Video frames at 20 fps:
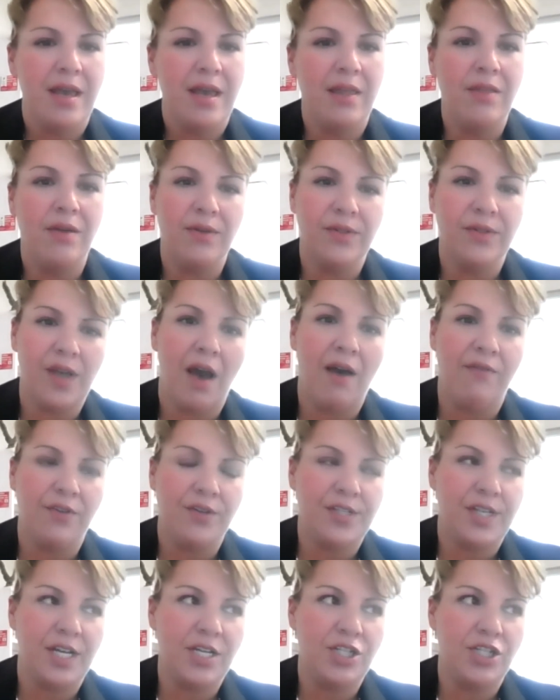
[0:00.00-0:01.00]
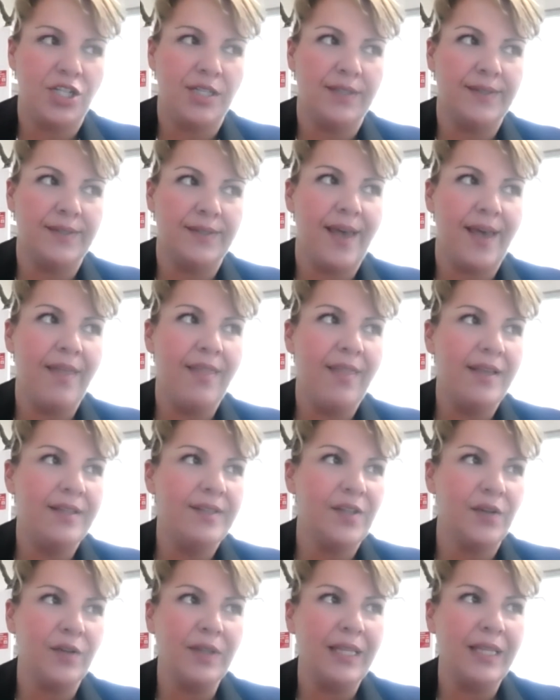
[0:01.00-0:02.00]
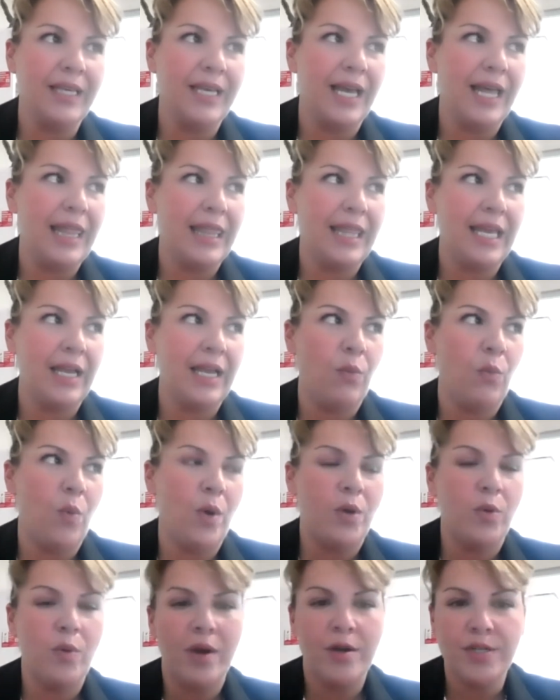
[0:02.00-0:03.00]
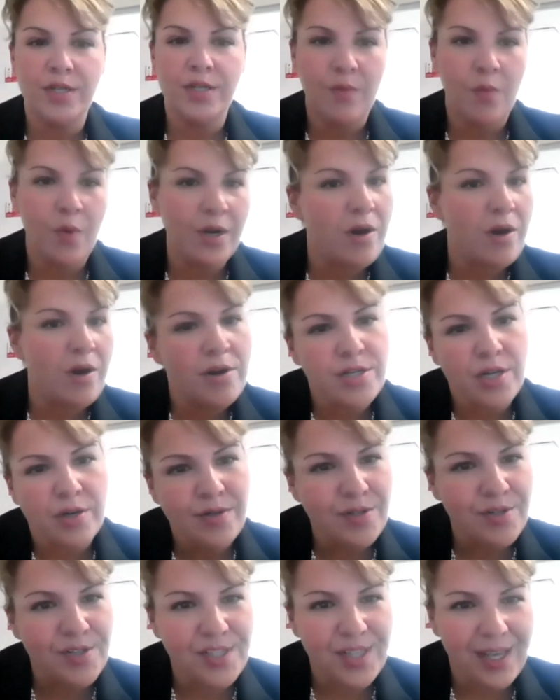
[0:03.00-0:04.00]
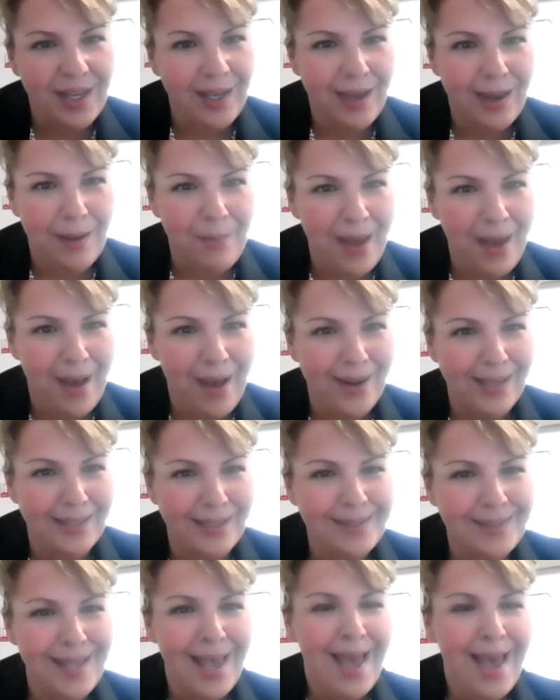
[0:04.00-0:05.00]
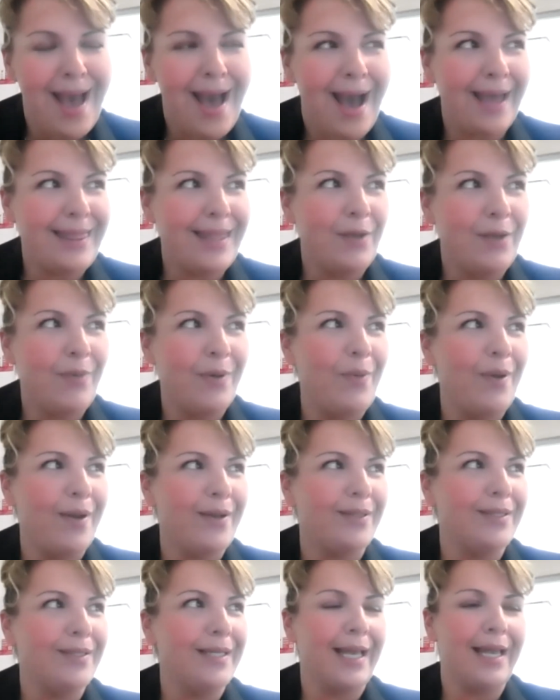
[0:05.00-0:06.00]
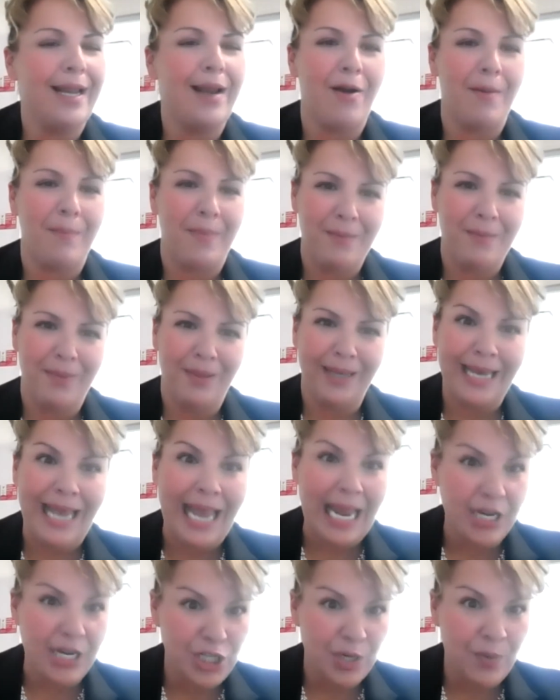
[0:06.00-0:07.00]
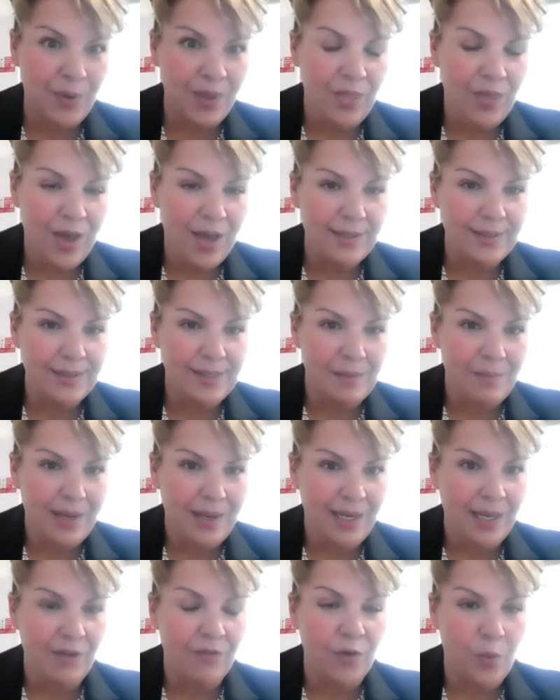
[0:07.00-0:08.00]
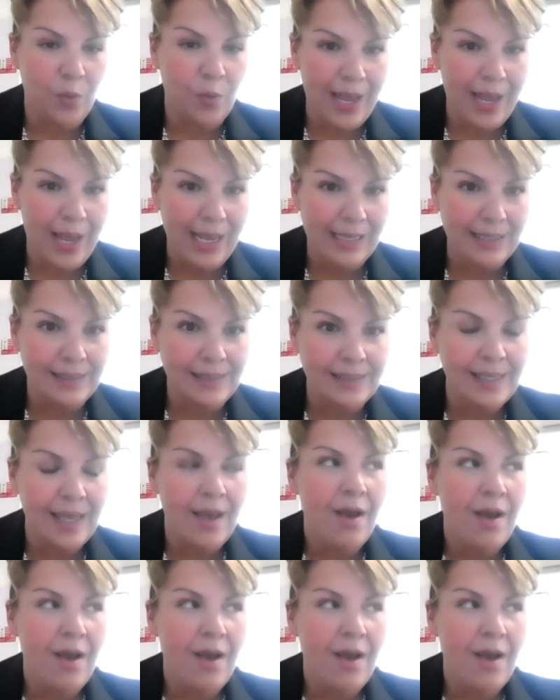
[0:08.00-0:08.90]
in those conversations. And then certainly, I think, what are our donors thinking about us? I think we want to look at, are people engaging with us in meaningful ways?